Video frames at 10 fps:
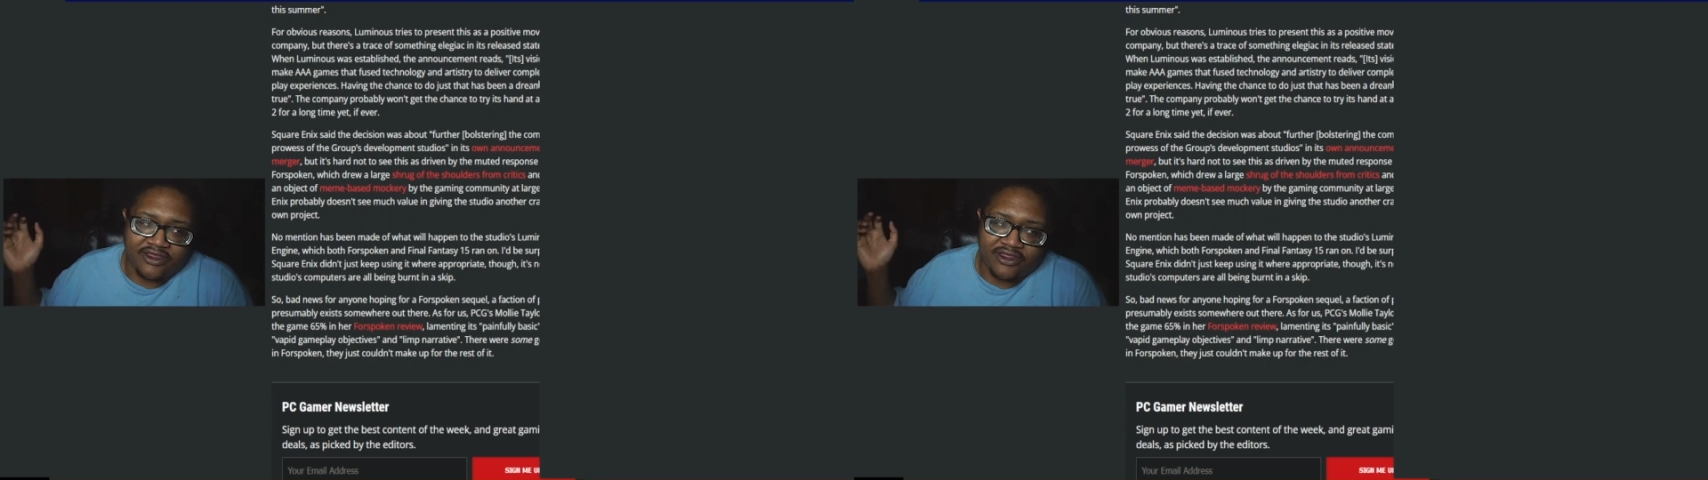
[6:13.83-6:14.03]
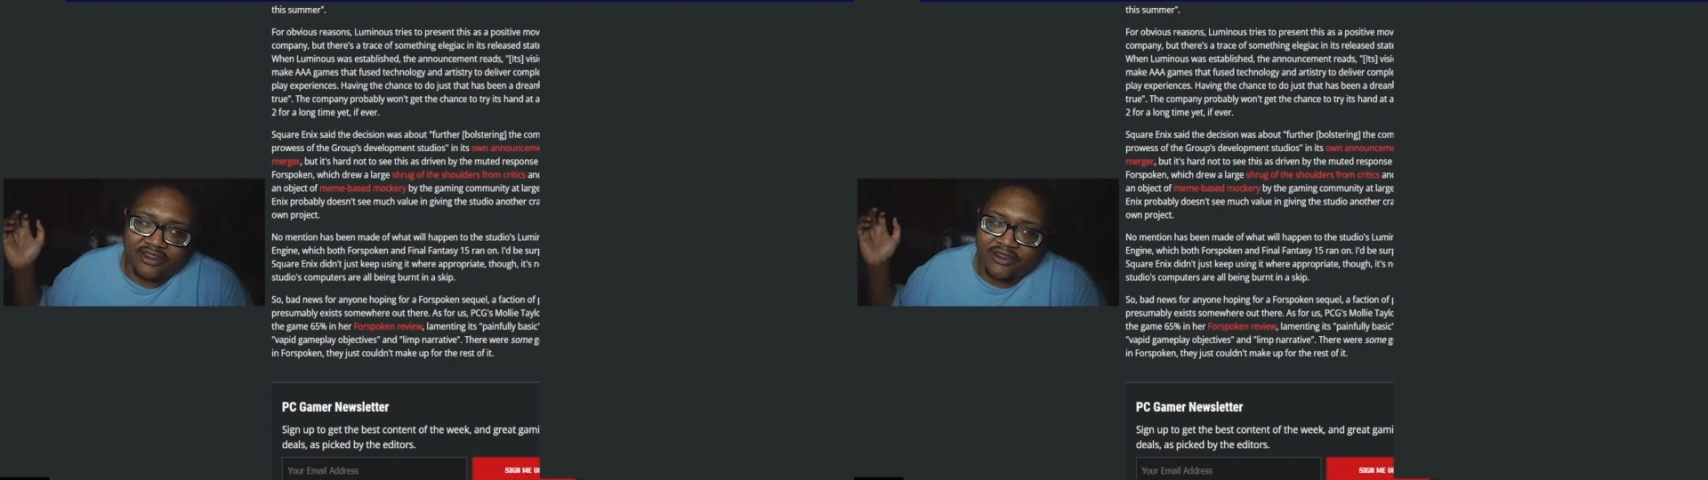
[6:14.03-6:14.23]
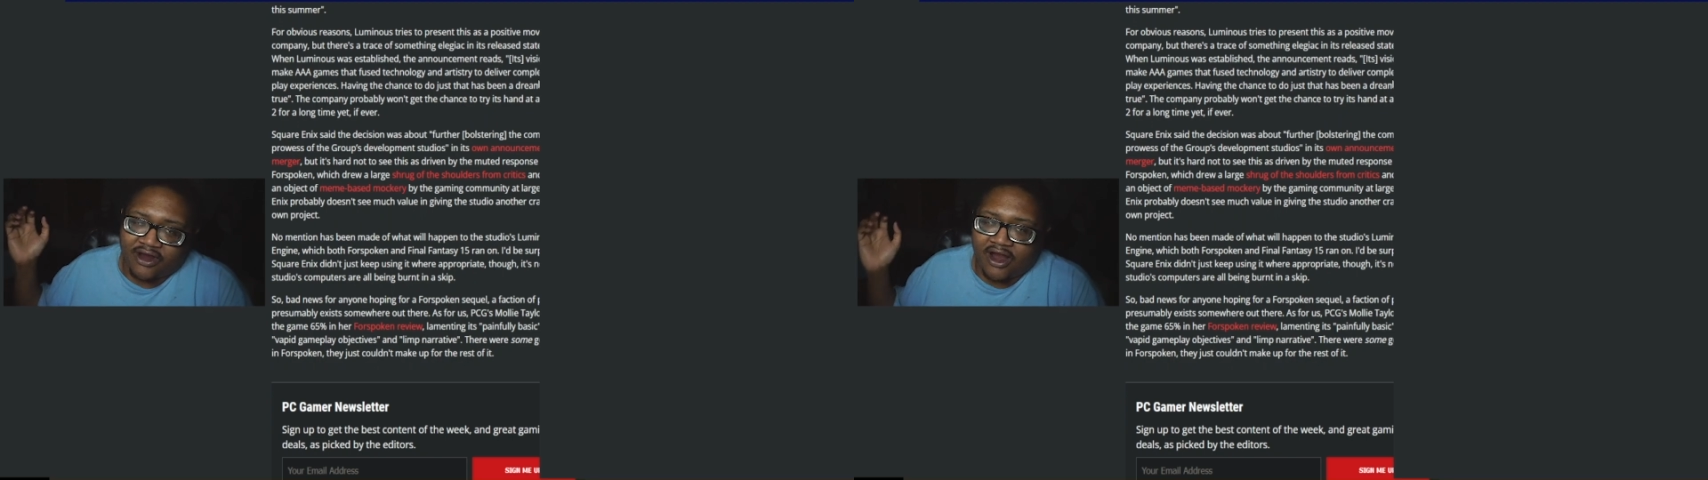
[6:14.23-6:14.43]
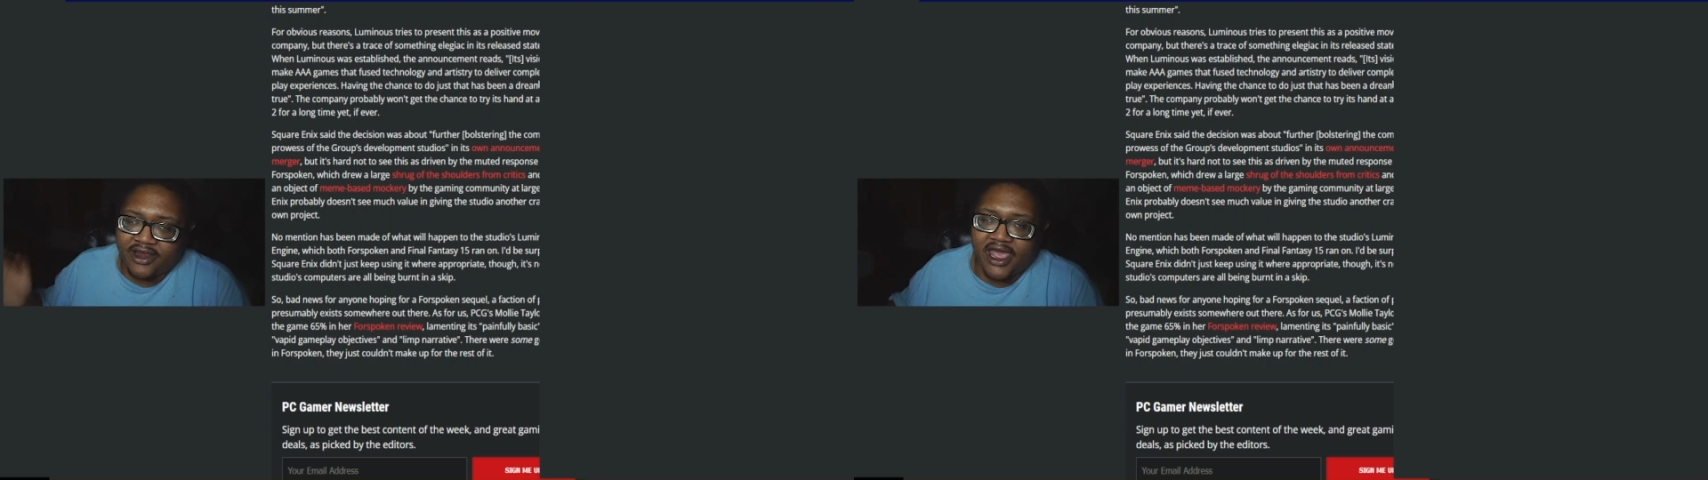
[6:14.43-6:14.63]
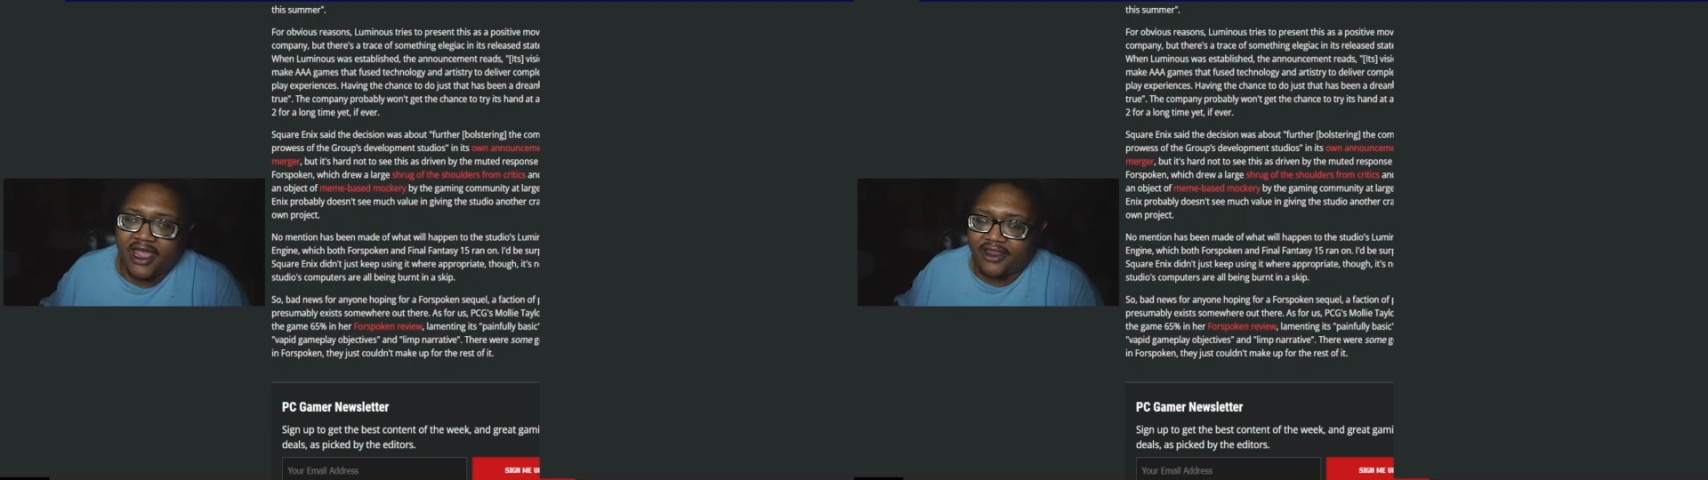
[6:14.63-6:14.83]
you're
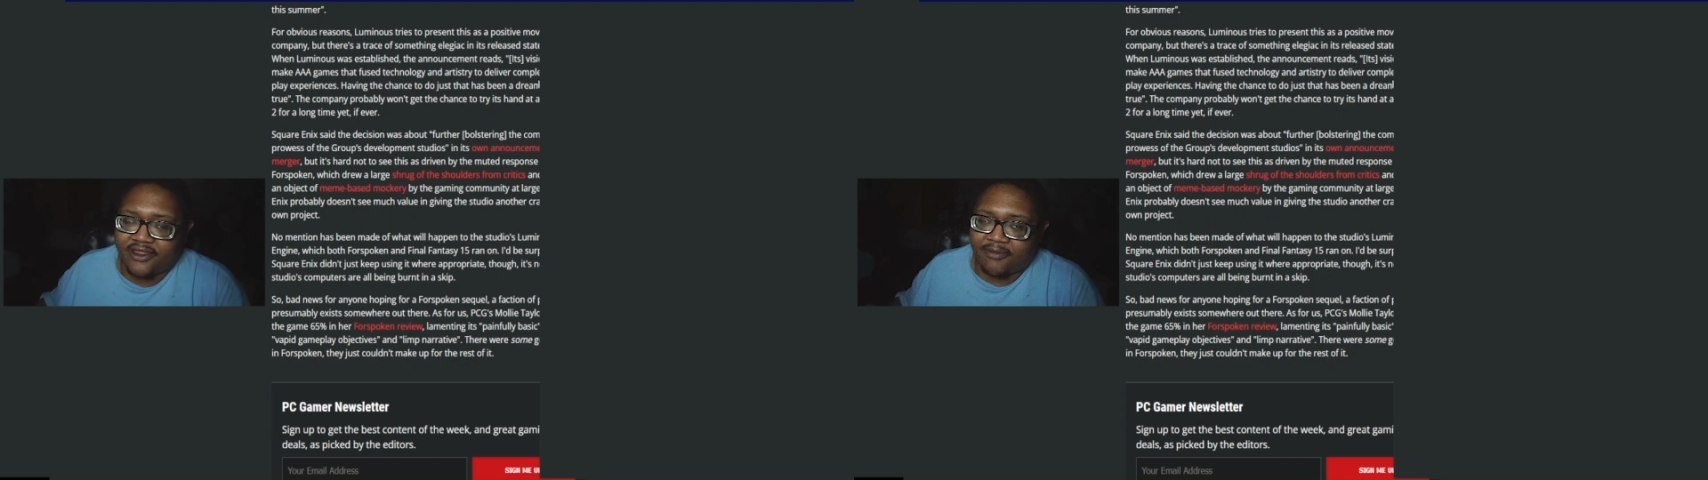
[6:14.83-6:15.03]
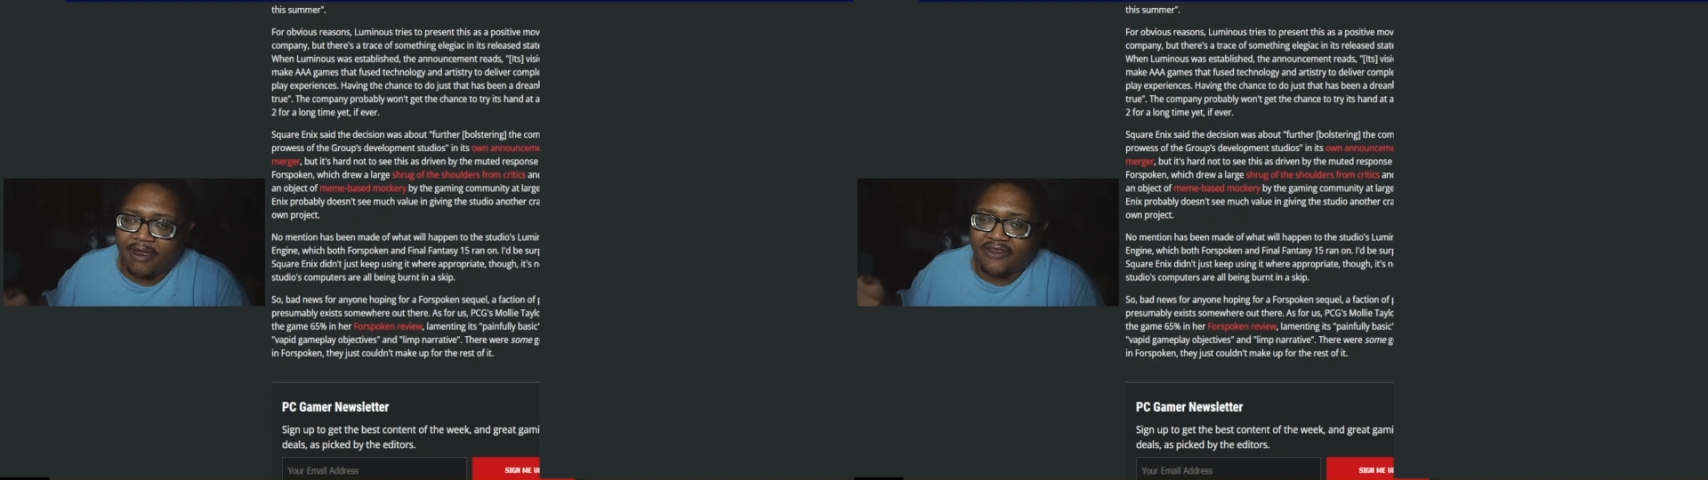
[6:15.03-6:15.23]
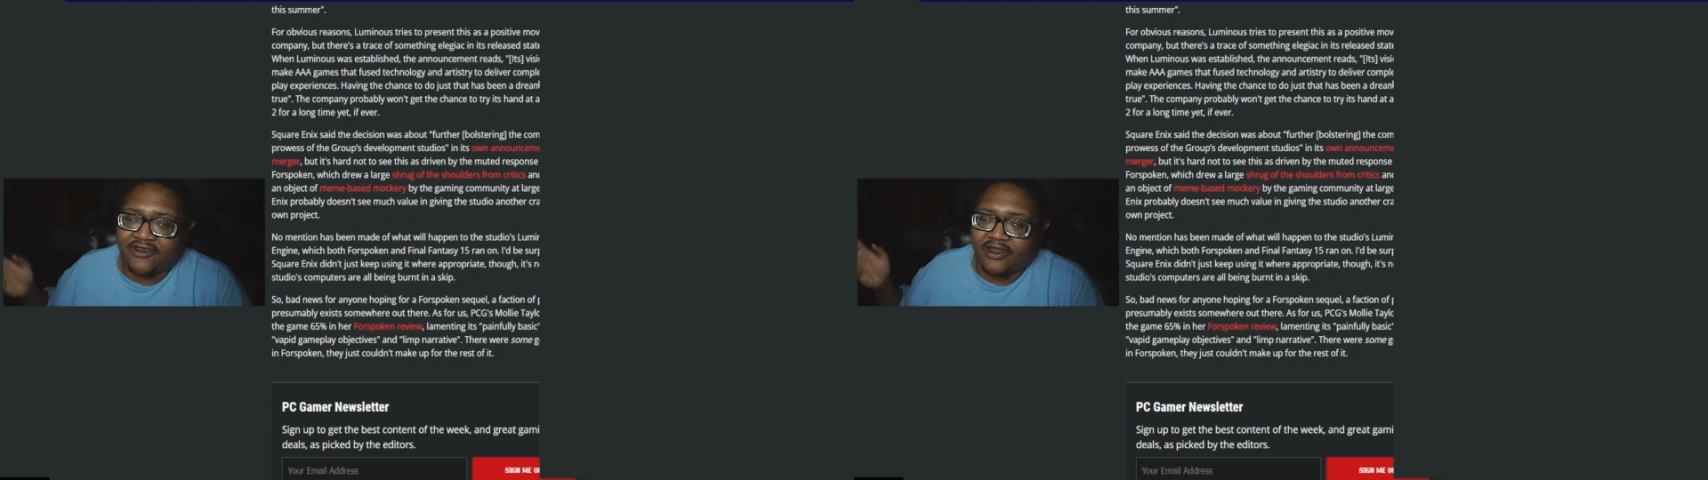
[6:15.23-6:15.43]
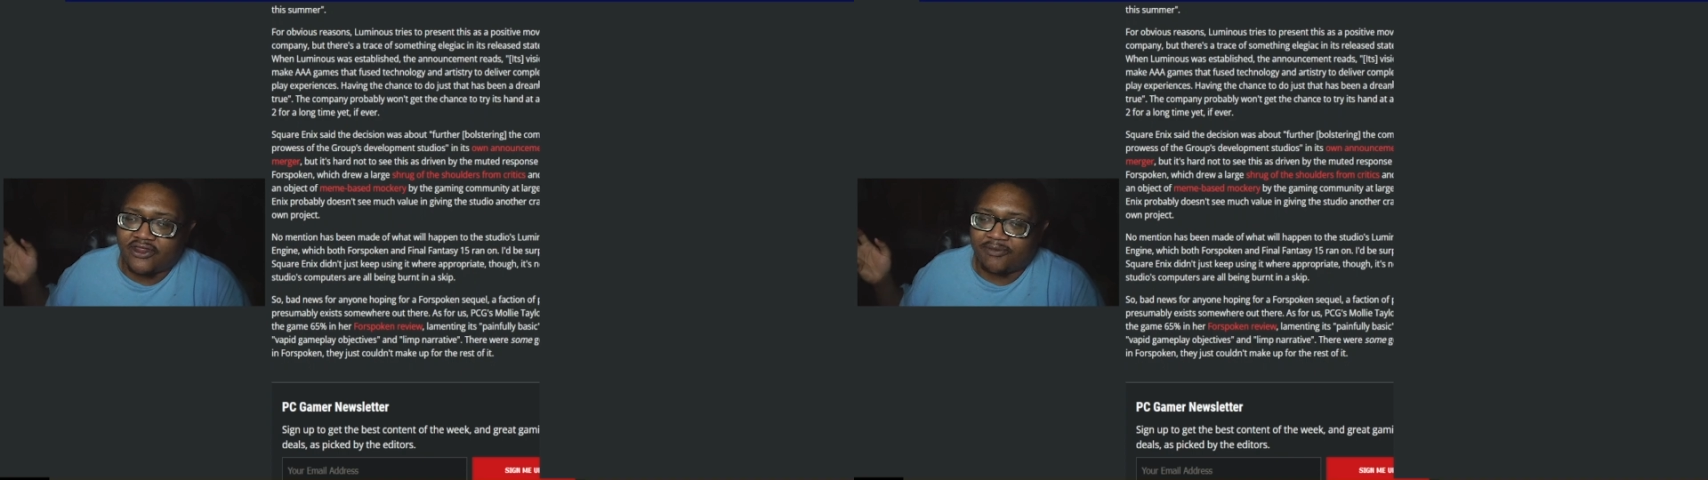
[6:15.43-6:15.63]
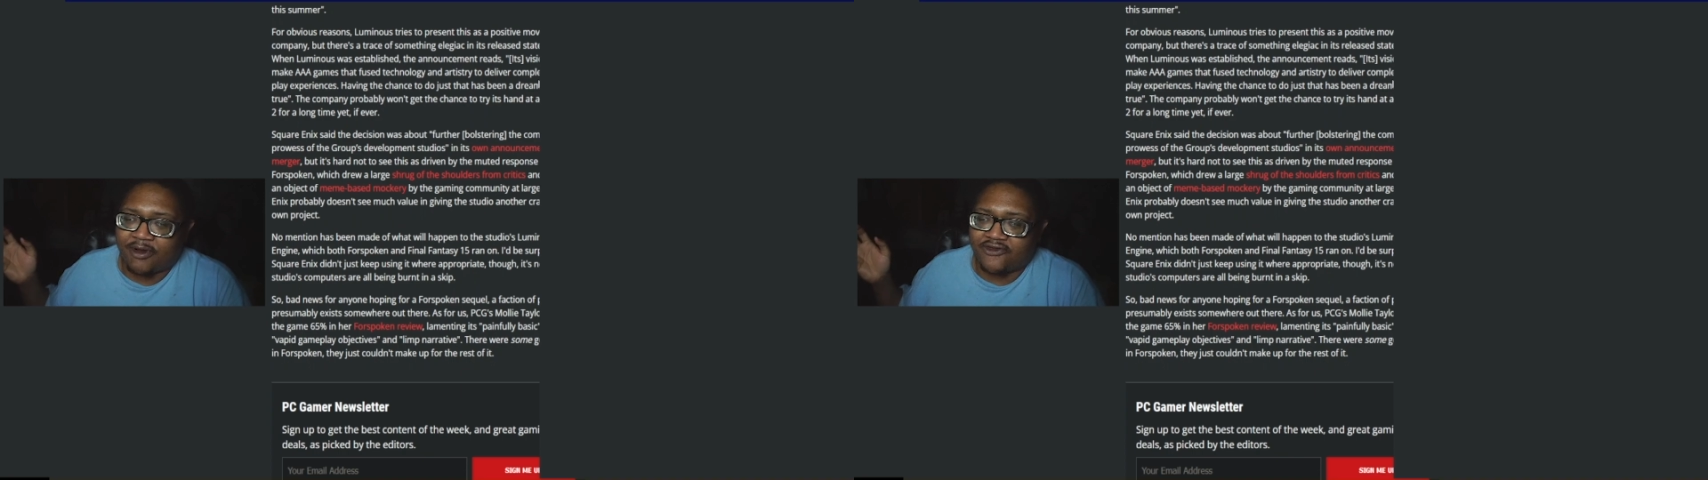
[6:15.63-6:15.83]
undead, you're basically
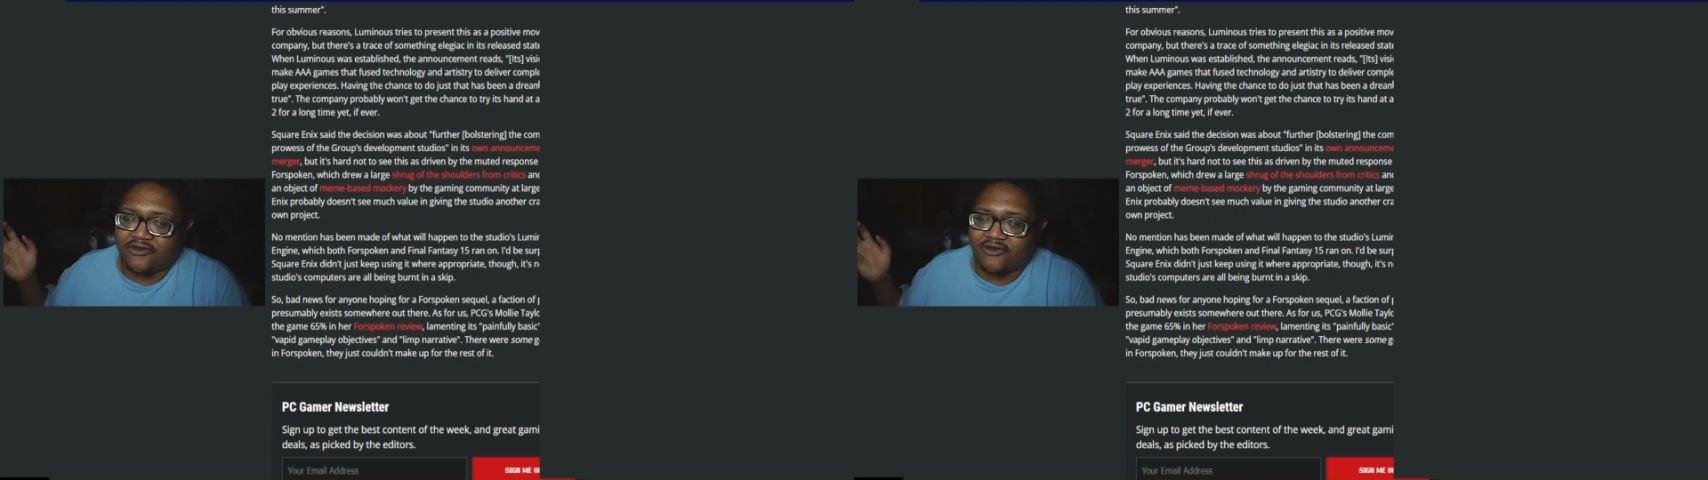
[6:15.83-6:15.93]
another person